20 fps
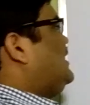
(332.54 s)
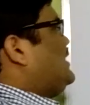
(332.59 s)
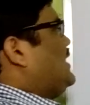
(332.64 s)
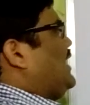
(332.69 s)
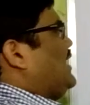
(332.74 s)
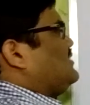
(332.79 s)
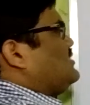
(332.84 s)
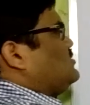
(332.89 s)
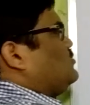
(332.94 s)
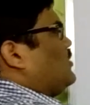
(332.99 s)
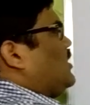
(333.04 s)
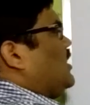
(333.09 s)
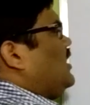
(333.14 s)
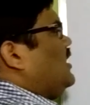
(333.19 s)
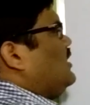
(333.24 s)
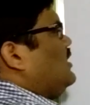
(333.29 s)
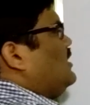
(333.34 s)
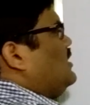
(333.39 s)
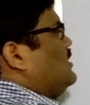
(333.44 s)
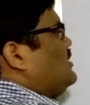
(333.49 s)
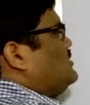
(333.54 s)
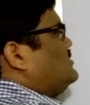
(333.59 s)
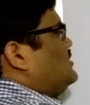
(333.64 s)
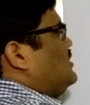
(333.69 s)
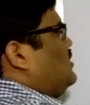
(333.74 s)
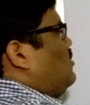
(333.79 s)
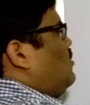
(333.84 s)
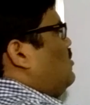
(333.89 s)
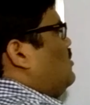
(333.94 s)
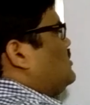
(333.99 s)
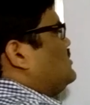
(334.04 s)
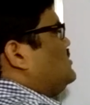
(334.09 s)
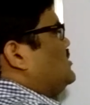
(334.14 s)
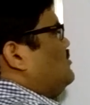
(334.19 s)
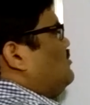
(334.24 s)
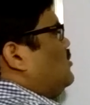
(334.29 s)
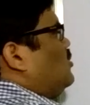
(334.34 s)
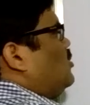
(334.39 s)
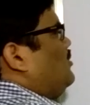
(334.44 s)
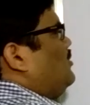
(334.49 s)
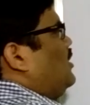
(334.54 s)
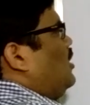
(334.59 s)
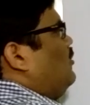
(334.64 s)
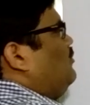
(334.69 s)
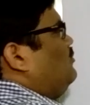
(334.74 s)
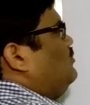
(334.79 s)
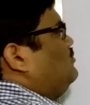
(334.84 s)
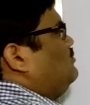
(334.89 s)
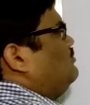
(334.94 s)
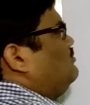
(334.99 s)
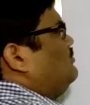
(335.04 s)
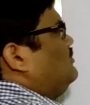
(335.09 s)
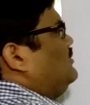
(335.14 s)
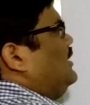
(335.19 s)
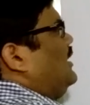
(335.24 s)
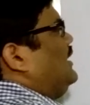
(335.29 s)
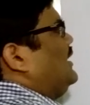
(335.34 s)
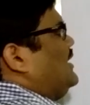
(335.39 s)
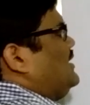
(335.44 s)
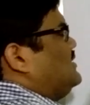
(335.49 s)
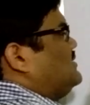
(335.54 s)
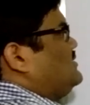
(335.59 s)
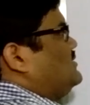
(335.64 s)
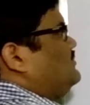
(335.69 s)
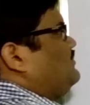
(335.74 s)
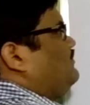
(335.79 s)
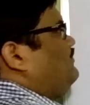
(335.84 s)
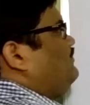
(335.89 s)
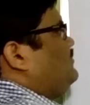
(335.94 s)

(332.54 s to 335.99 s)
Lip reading: cases, okay? Say oxyhemoglobin, how it ends.